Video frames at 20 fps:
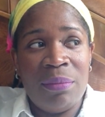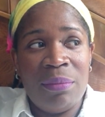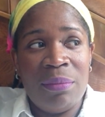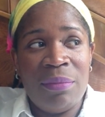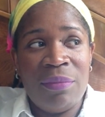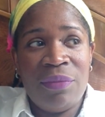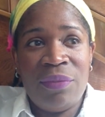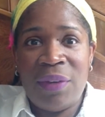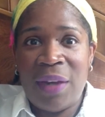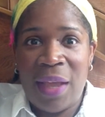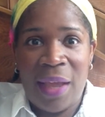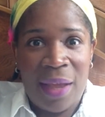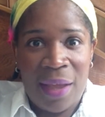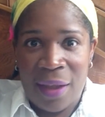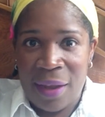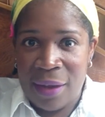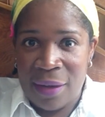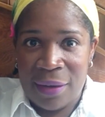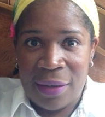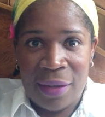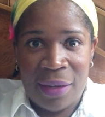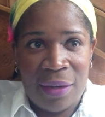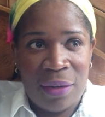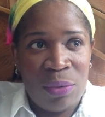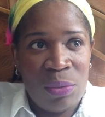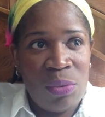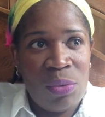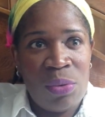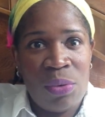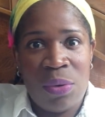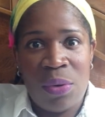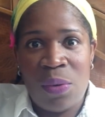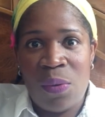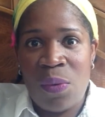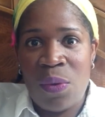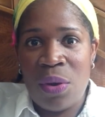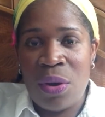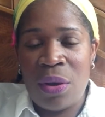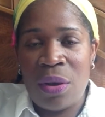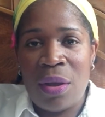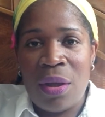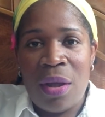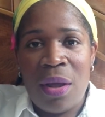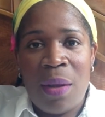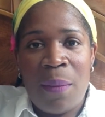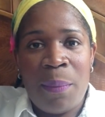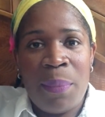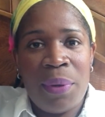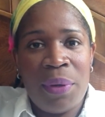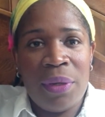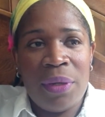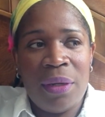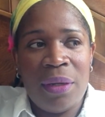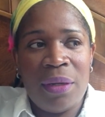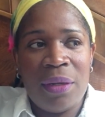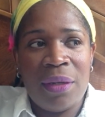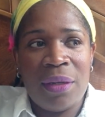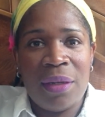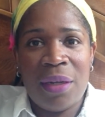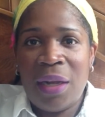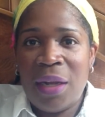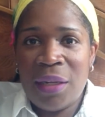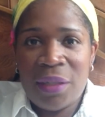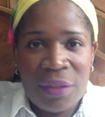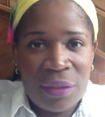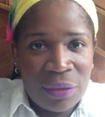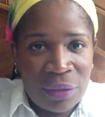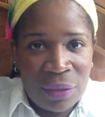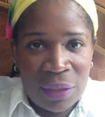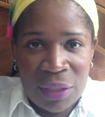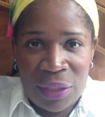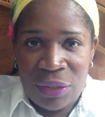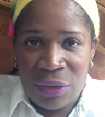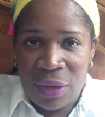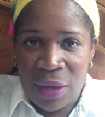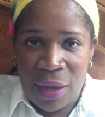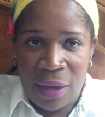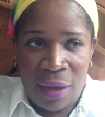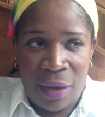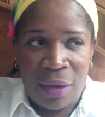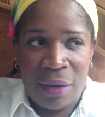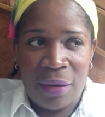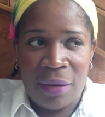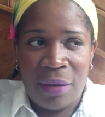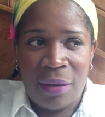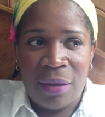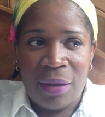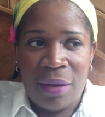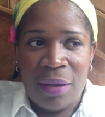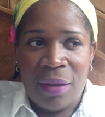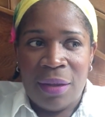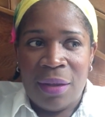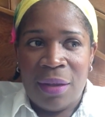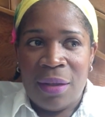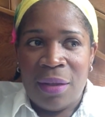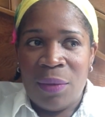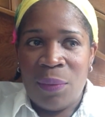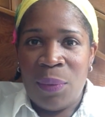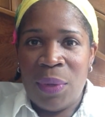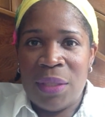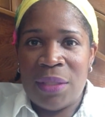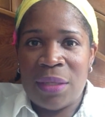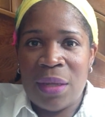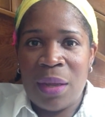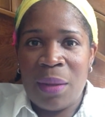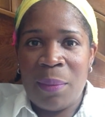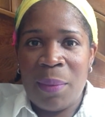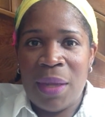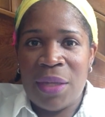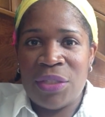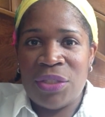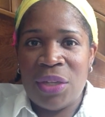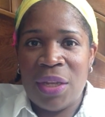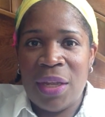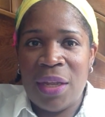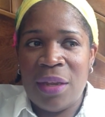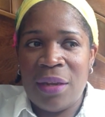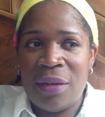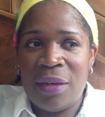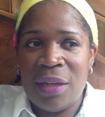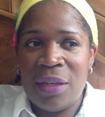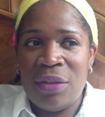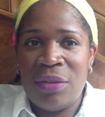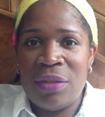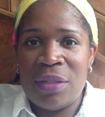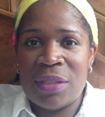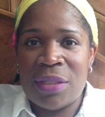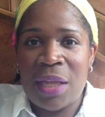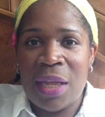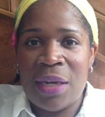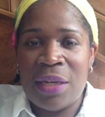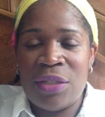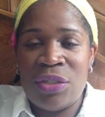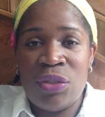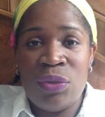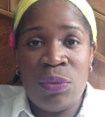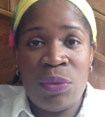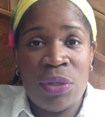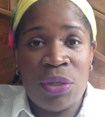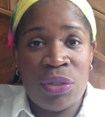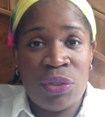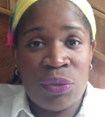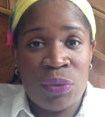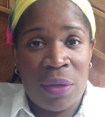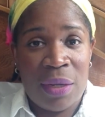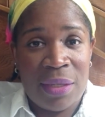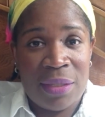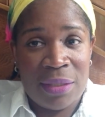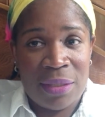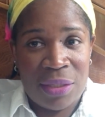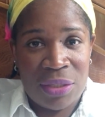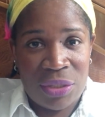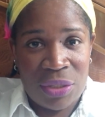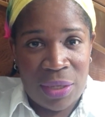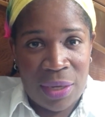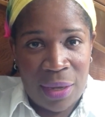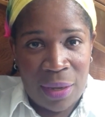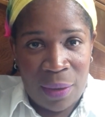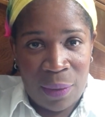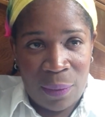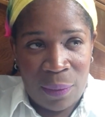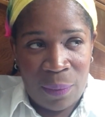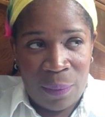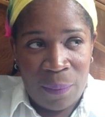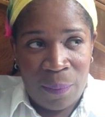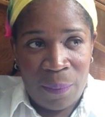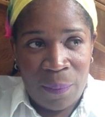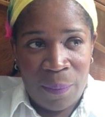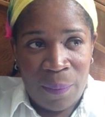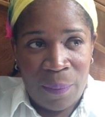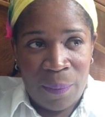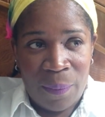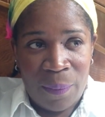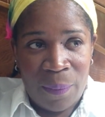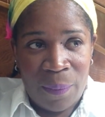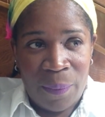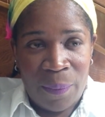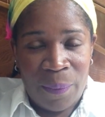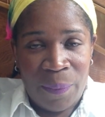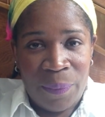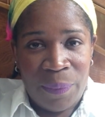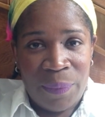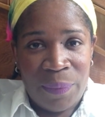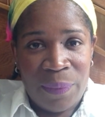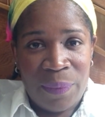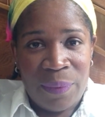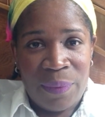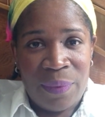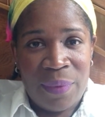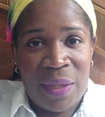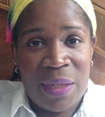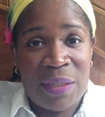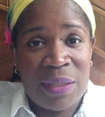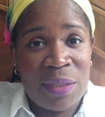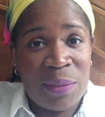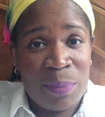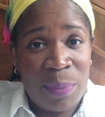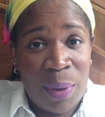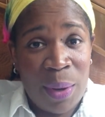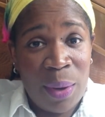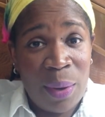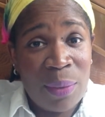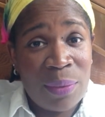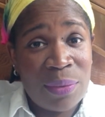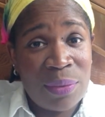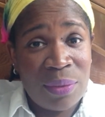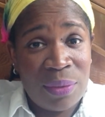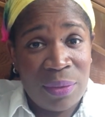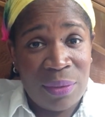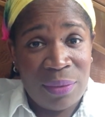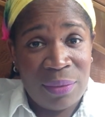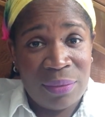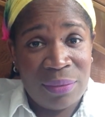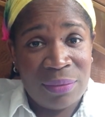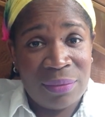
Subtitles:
flat ironing or put color in your hair. We talking about your hair that you decided you want to transition out. This is personal.